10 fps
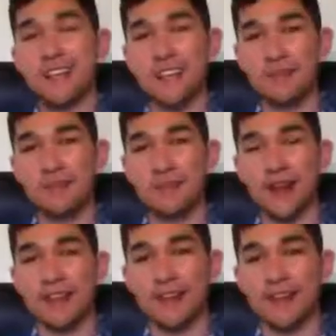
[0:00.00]
about
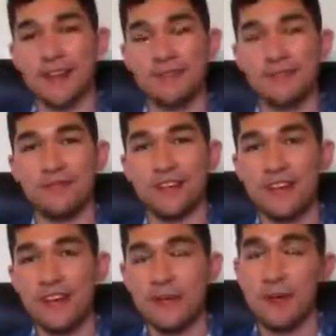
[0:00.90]

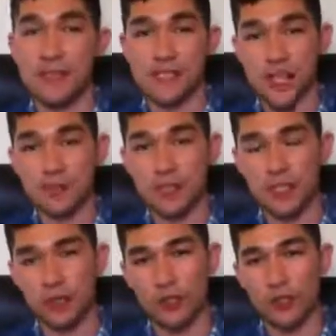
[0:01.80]
the sales material,
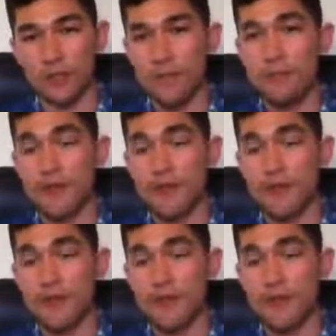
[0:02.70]
you could have the best